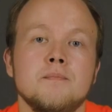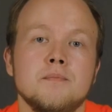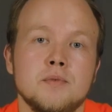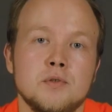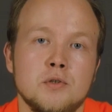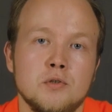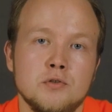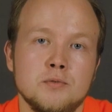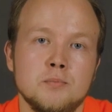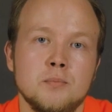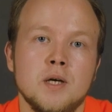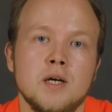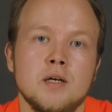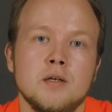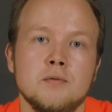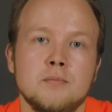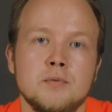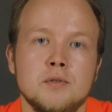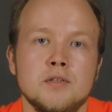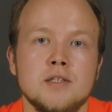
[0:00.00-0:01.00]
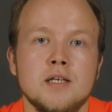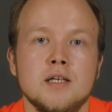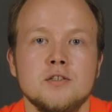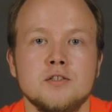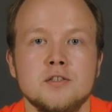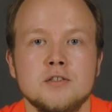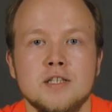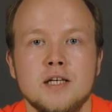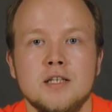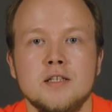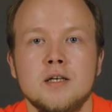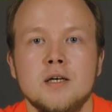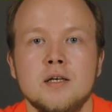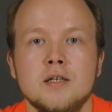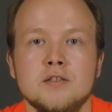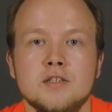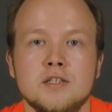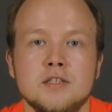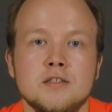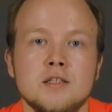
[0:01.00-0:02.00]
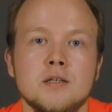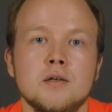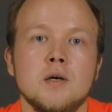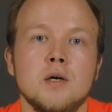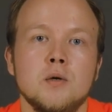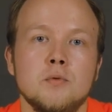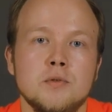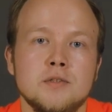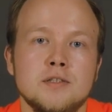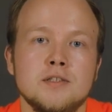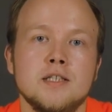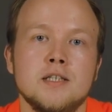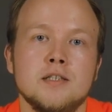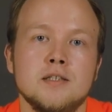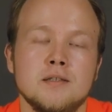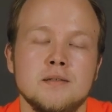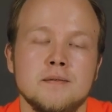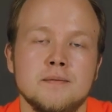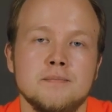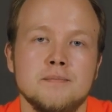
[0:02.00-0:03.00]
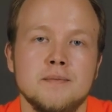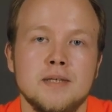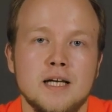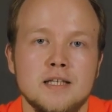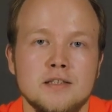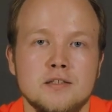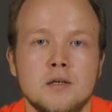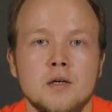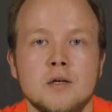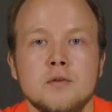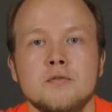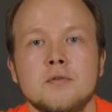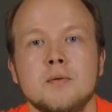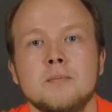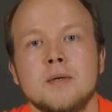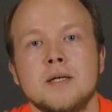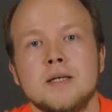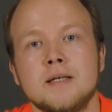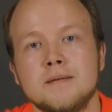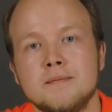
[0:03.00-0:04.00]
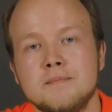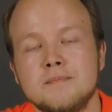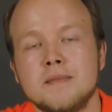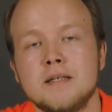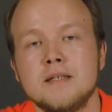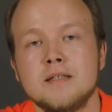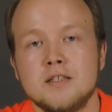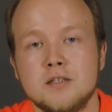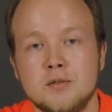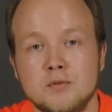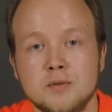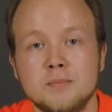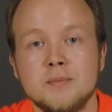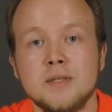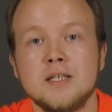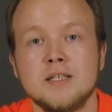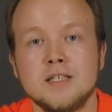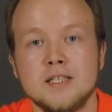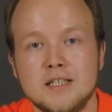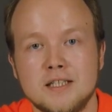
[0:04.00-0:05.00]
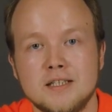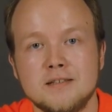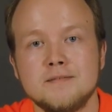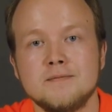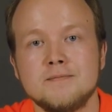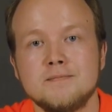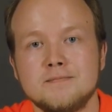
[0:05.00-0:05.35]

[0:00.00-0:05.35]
Use modern protection technologies along with Sigur. That's all from me. Until we meet again.